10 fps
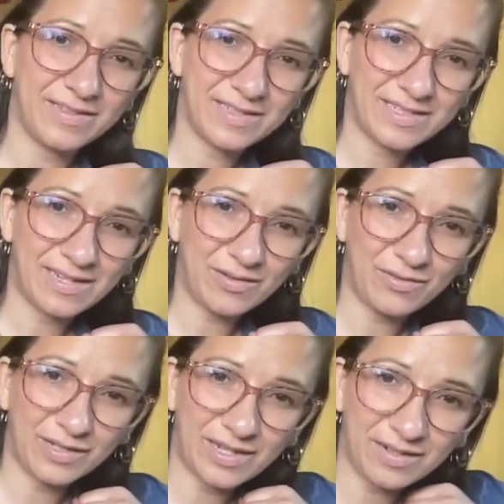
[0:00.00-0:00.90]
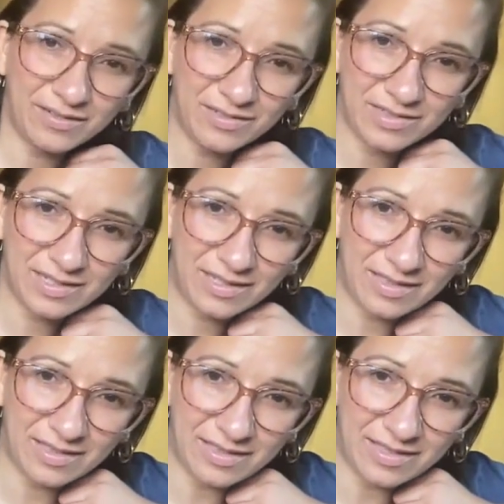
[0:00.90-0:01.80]
So it kind of looks
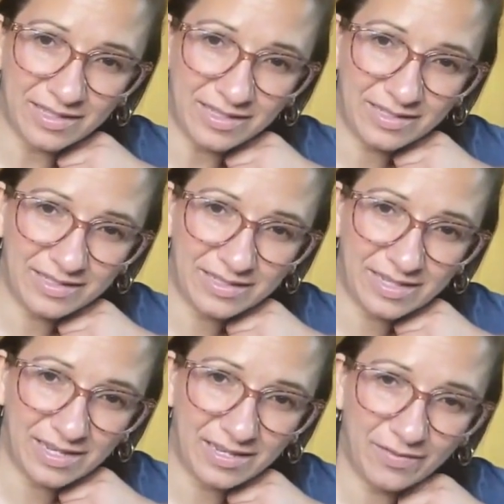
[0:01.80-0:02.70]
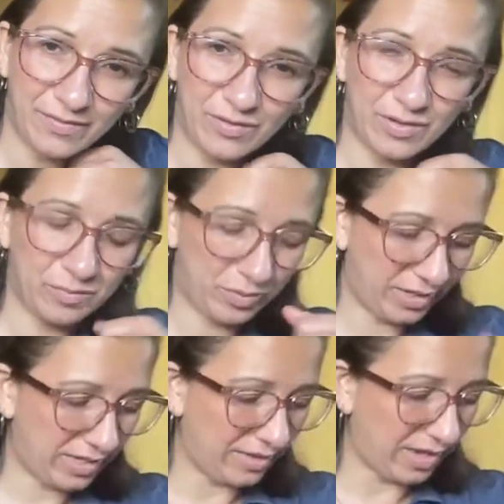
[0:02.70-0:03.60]
like this. If you can
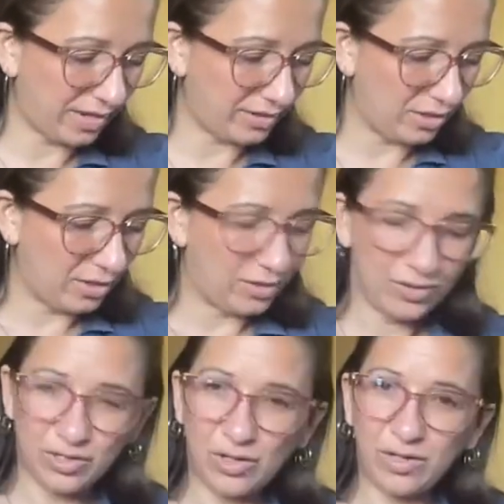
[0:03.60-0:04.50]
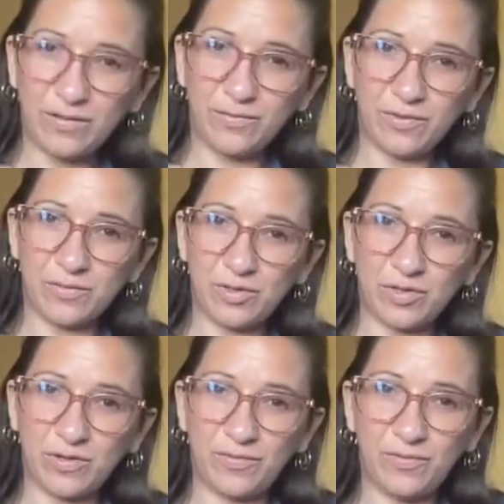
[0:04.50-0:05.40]
play that starting from
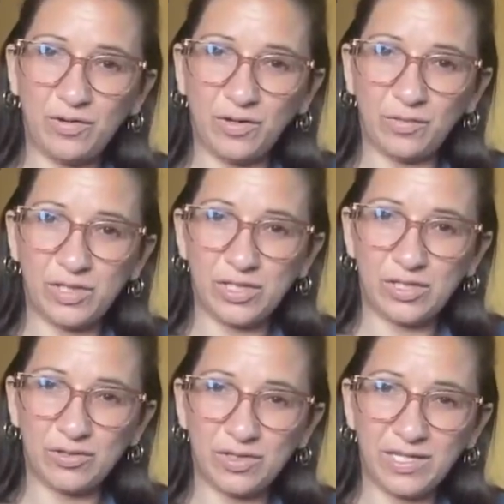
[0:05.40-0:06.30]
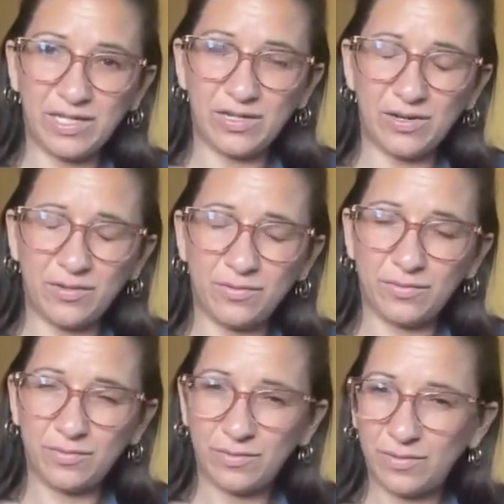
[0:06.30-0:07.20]
string 4, which is your D note,